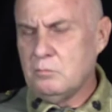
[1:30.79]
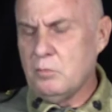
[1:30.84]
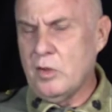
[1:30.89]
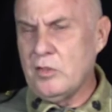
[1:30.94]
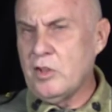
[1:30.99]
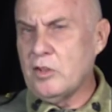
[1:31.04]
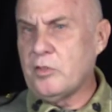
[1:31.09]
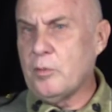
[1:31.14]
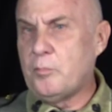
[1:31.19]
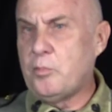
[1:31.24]

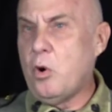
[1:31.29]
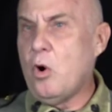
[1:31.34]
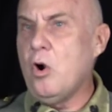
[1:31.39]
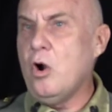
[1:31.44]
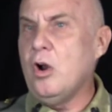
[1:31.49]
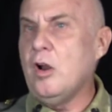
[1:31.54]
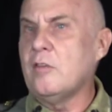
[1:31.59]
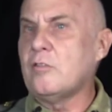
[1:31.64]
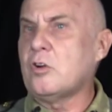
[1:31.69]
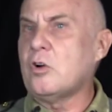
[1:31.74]
When the
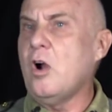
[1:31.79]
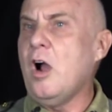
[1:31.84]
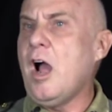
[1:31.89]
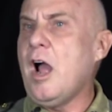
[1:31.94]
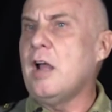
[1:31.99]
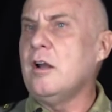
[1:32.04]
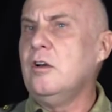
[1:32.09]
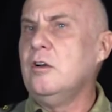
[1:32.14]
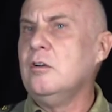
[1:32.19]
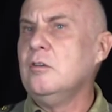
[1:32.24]
poor have
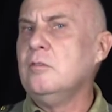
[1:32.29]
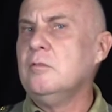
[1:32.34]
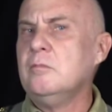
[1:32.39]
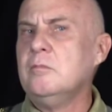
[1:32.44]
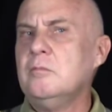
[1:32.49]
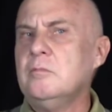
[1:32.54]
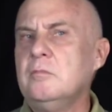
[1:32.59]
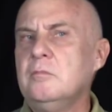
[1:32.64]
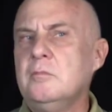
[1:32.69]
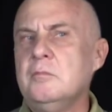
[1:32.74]
cried,
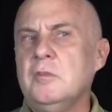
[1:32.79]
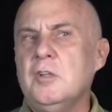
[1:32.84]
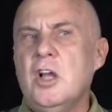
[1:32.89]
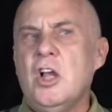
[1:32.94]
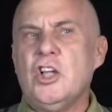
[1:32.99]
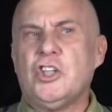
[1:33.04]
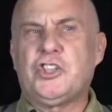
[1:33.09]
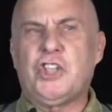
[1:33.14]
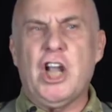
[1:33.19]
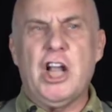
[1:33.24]

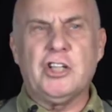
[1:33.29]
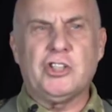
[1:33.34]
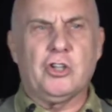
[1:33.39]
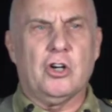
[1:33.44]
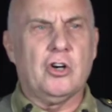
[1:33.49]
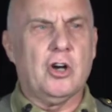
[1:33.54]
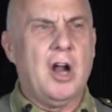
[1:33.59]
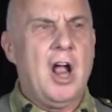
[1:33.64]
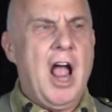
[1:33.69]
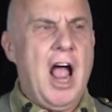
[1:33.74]

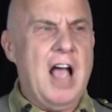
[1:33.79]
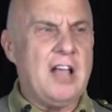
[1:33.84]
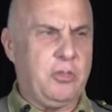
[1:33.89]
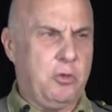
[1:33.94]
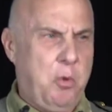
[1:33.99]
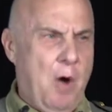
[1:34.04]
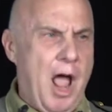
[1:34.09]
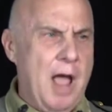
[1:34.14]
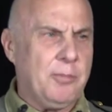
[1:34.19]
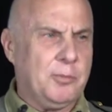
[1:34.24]
Caesar
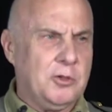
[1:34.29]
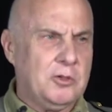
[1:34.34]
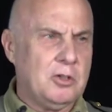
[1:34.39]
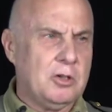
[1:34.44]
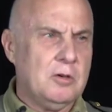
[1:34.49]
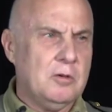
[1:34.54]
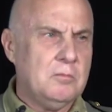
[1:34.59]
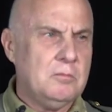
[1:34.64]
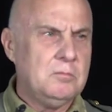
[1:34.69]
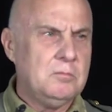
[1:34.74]
hath wept.